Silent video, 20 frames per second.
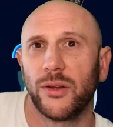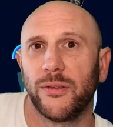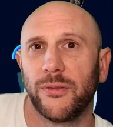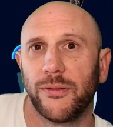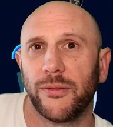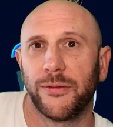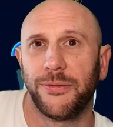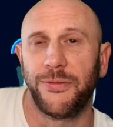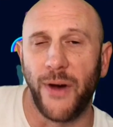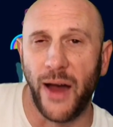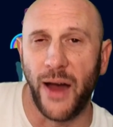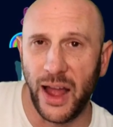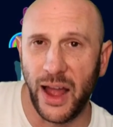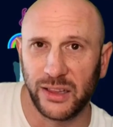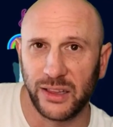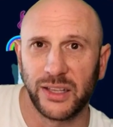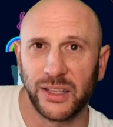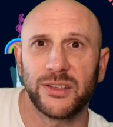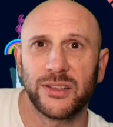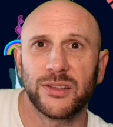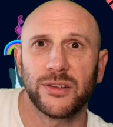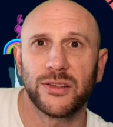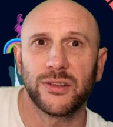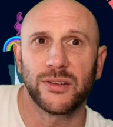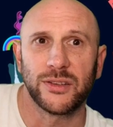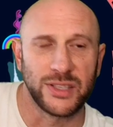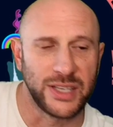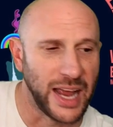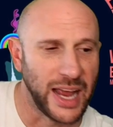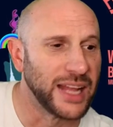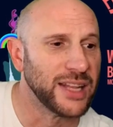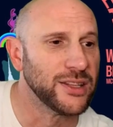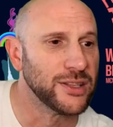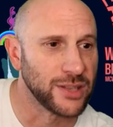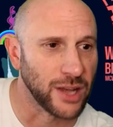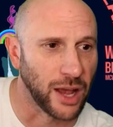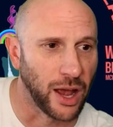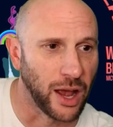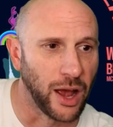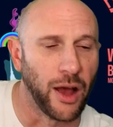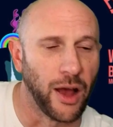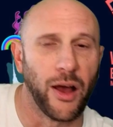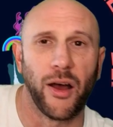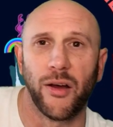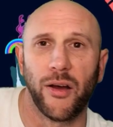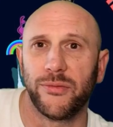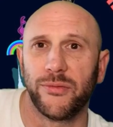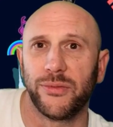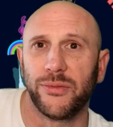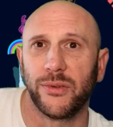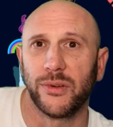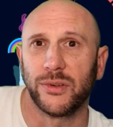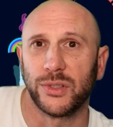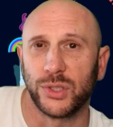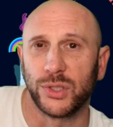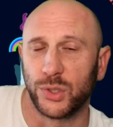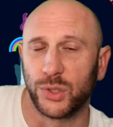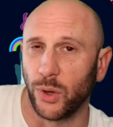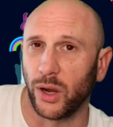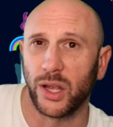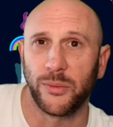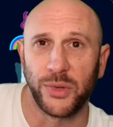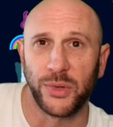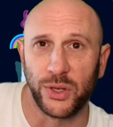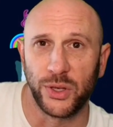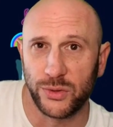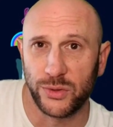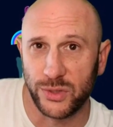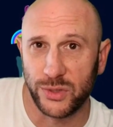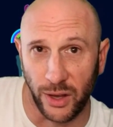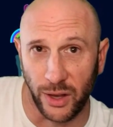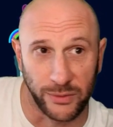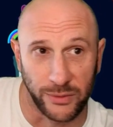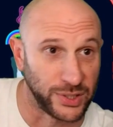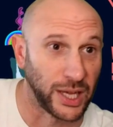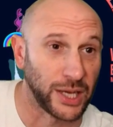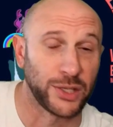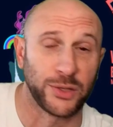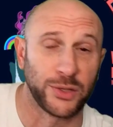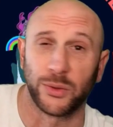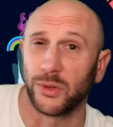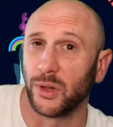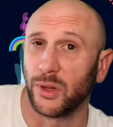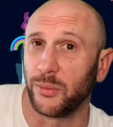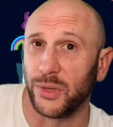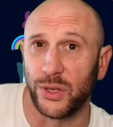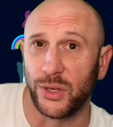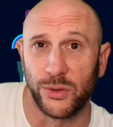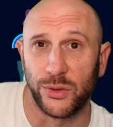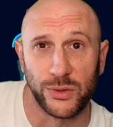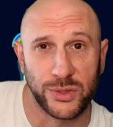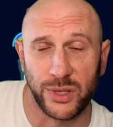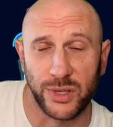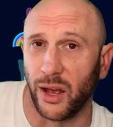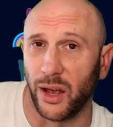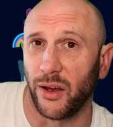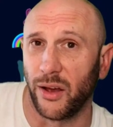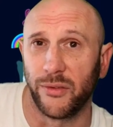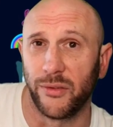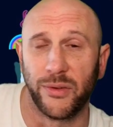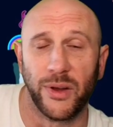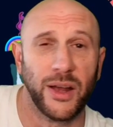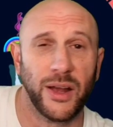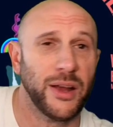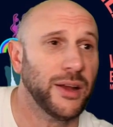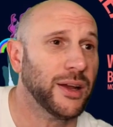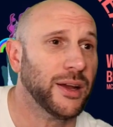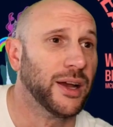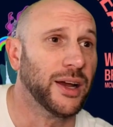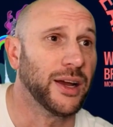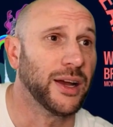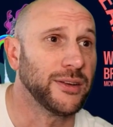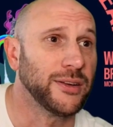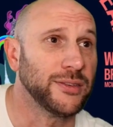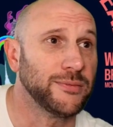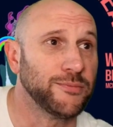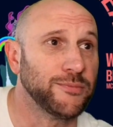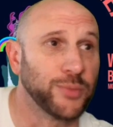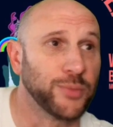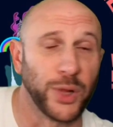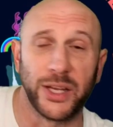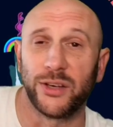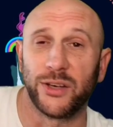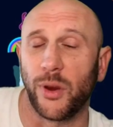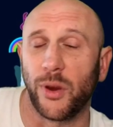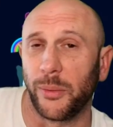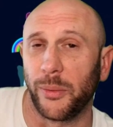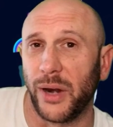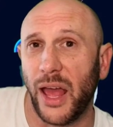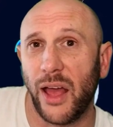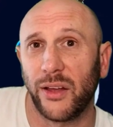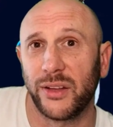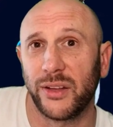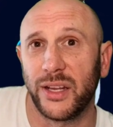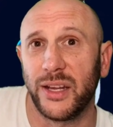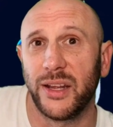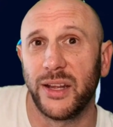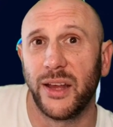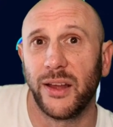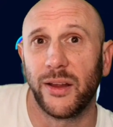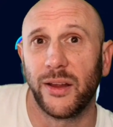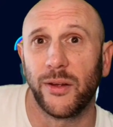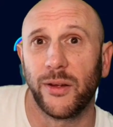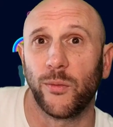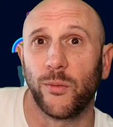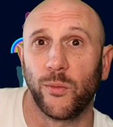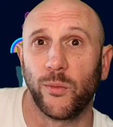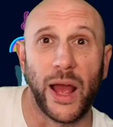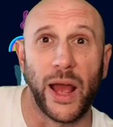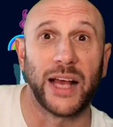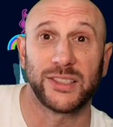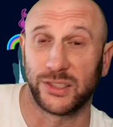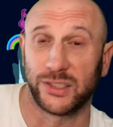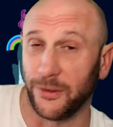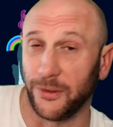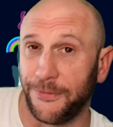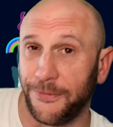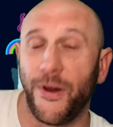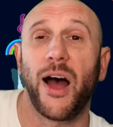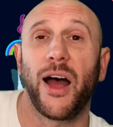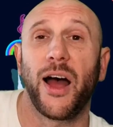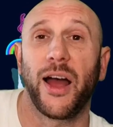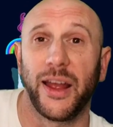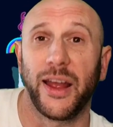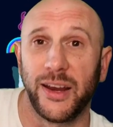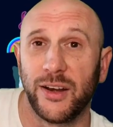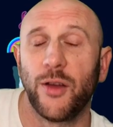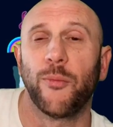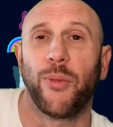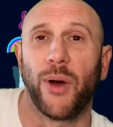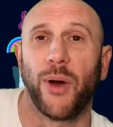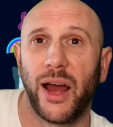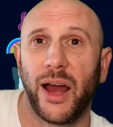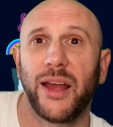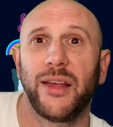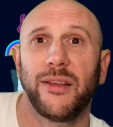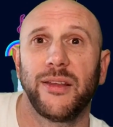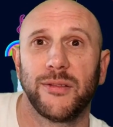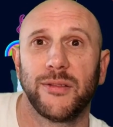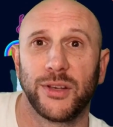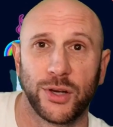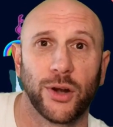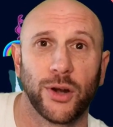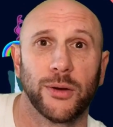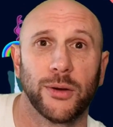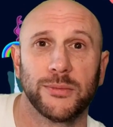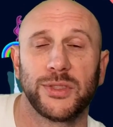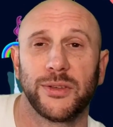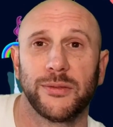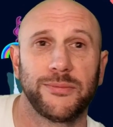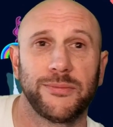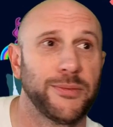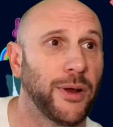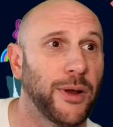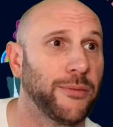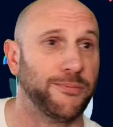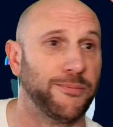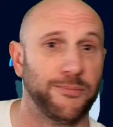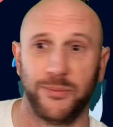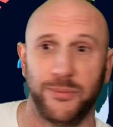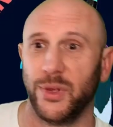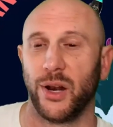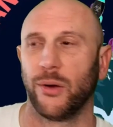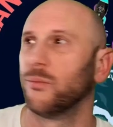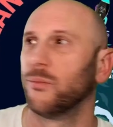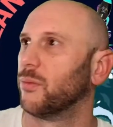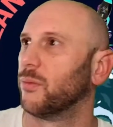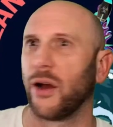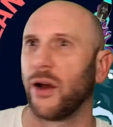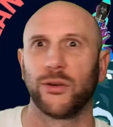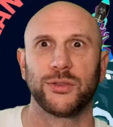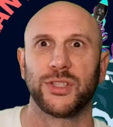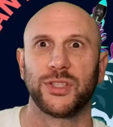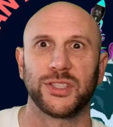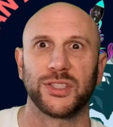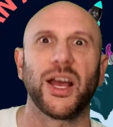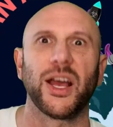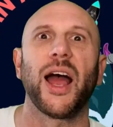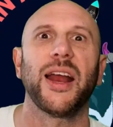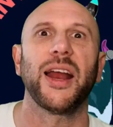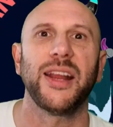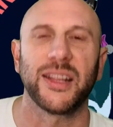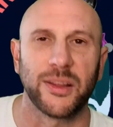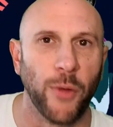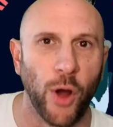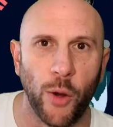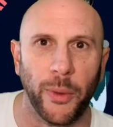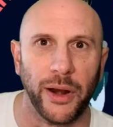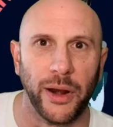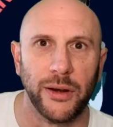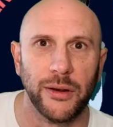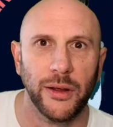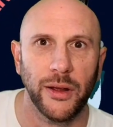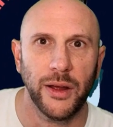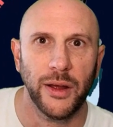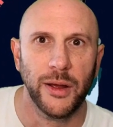violent dens of drug abuse, of sexual abuse, of uh, blatant criminality as defined by the terms of, of, you know, our society at the moment.